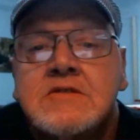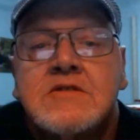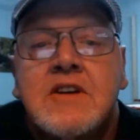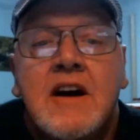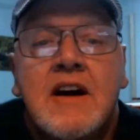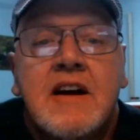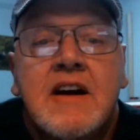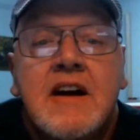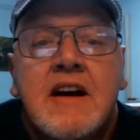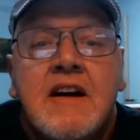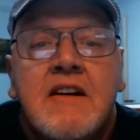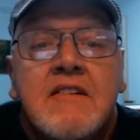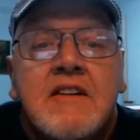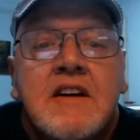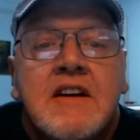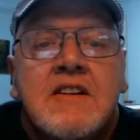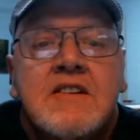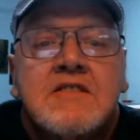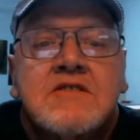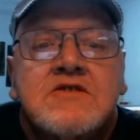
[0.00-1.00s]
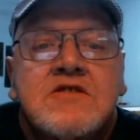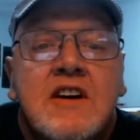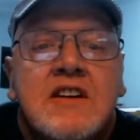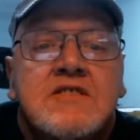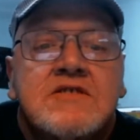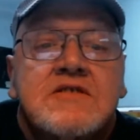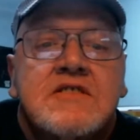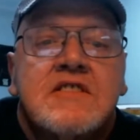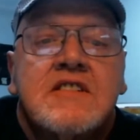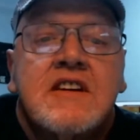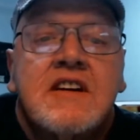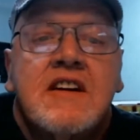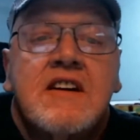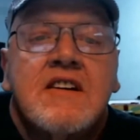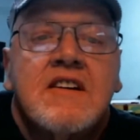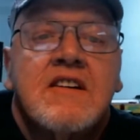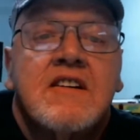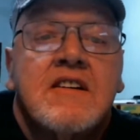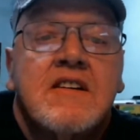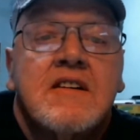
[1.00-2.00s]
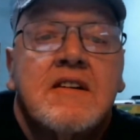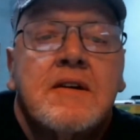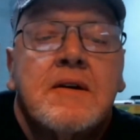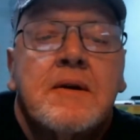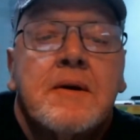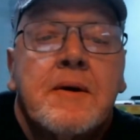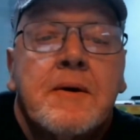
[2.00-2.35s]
Try to get everything adjusted here.